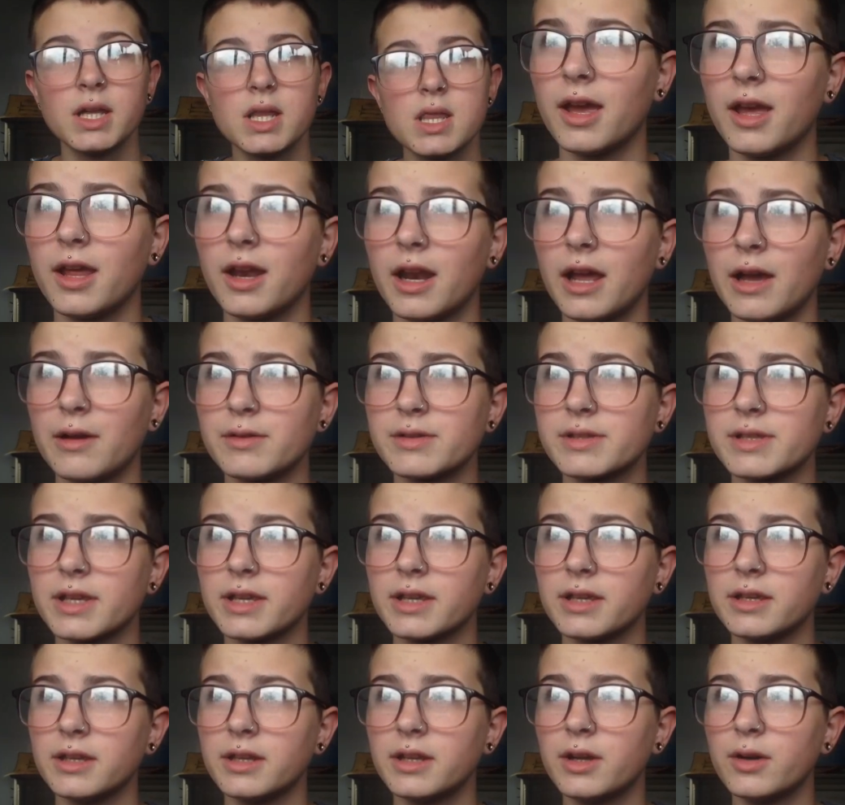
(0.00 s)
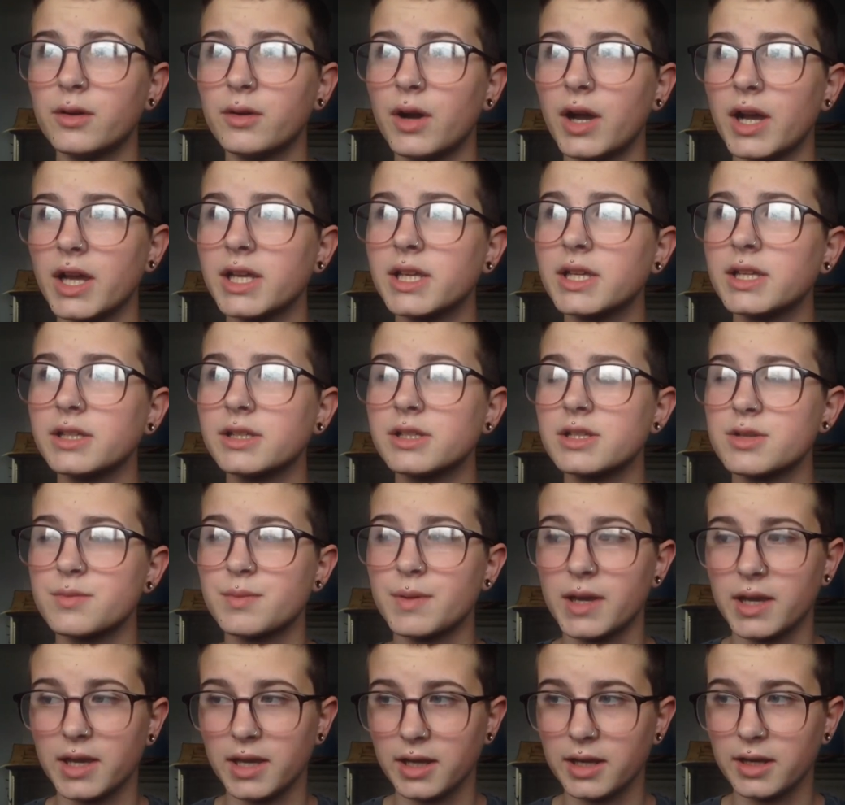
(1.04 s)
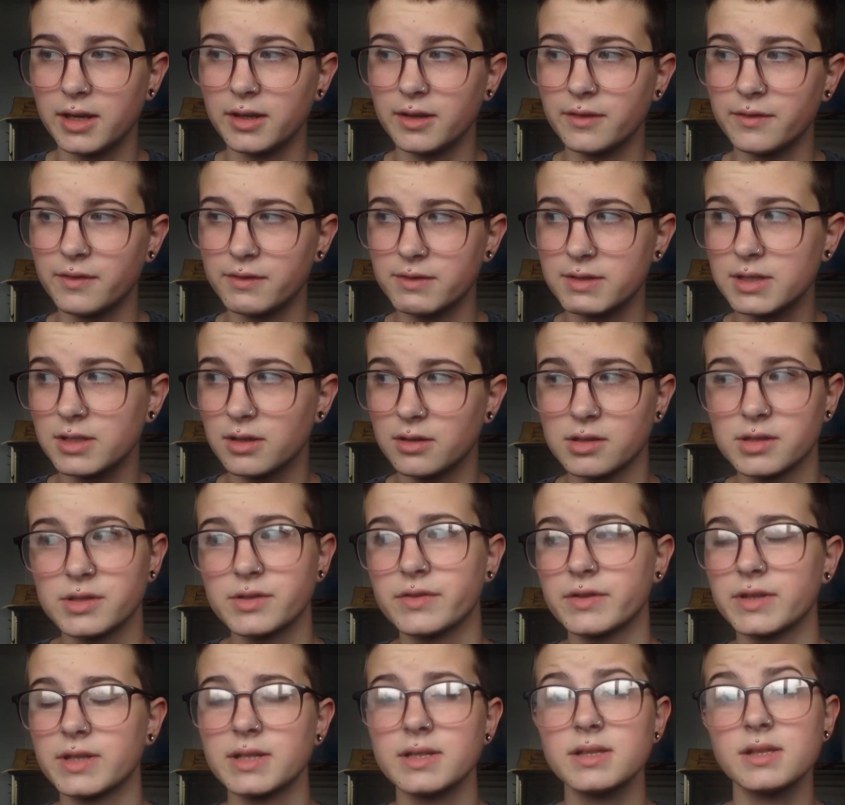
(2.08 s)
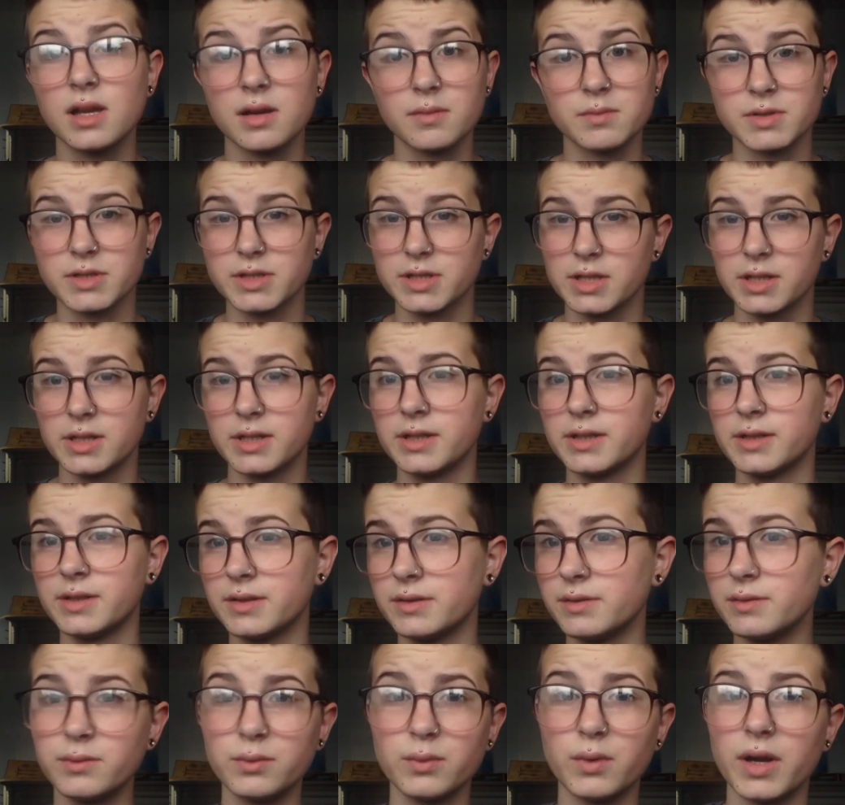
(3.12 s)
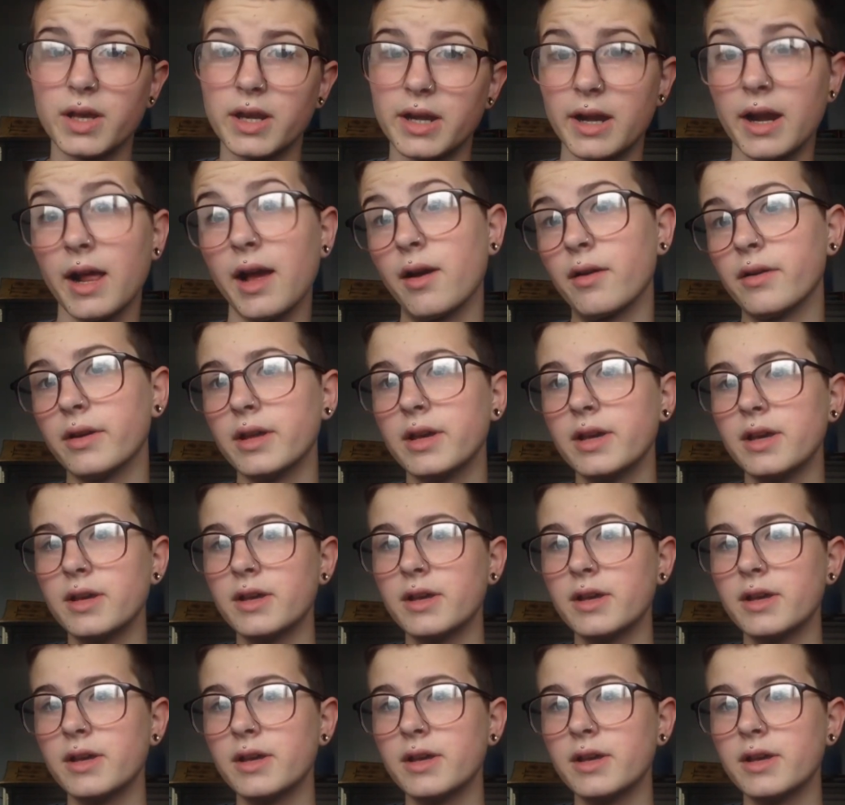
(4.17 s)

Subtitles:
And I was like, you know, I just paid $50 for this, I'm just gonna wait it out.